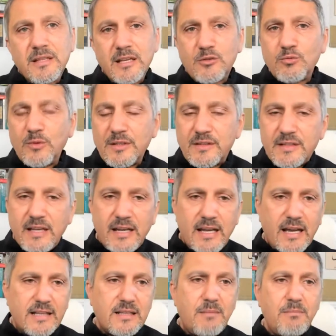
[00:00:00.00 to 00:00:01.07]
this was seen
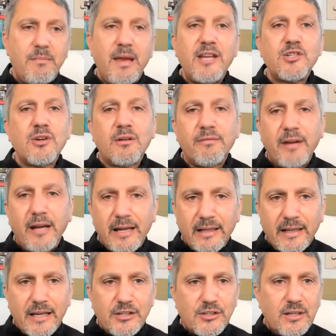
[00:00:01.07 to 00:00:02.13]
as a major
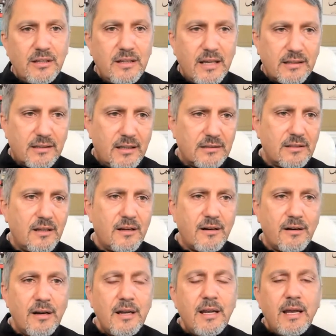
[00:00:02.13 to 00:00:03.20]
violation, that Qatar
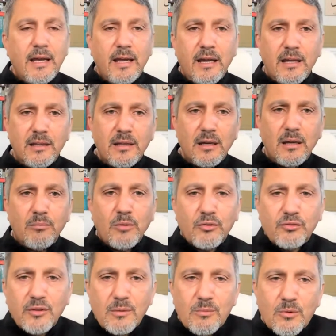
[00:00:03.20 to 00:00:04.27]
and the
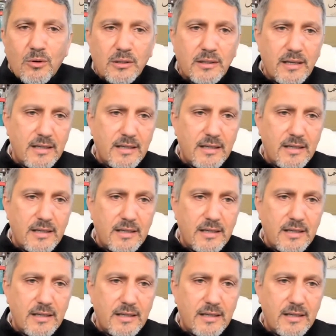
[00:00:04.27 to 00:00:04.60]
Muslim world